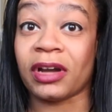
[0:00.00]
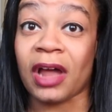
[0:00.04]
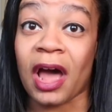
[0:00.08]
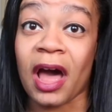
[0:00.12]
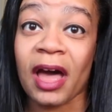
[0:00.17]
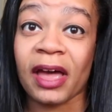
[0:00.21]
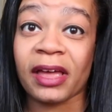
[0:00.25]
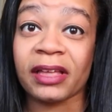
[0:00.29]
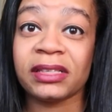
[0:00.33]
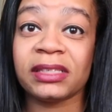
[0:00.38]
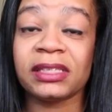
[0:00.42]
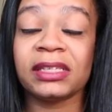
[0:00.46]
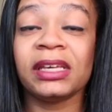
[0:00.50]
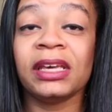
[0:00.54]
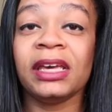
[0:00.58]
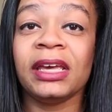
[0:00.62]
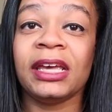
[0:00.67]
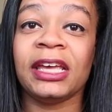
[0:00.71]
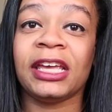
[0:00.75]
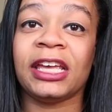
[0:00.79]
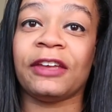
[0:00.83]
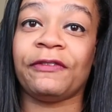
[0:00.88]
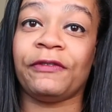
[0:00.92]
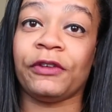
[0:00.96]
not,
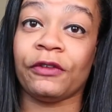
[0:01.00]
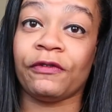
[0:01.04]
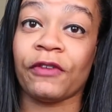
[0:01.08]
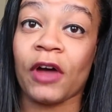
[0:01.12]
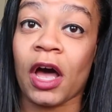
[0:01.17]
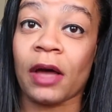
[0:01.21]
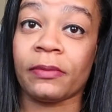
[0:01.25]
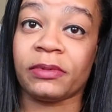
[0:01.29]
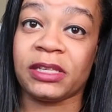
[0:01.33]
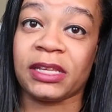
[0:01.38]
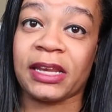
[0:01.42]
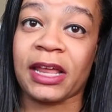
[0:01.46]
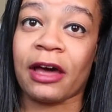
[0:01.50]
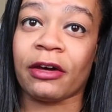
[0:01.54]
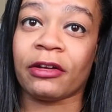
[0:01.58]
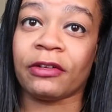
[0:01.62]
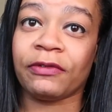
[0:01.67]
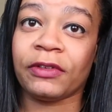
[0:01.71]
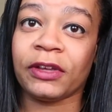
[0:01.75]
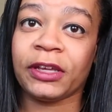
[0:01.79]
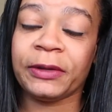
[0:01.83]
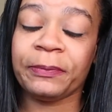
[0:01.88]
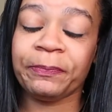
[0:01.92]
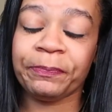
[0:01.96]
if you've opted out
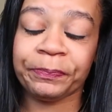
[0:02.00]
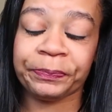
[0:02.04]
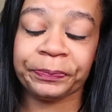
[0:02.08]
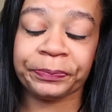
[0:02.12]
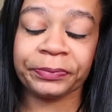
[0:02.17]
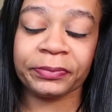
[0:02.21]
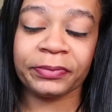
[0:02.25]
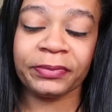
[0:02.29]
of it.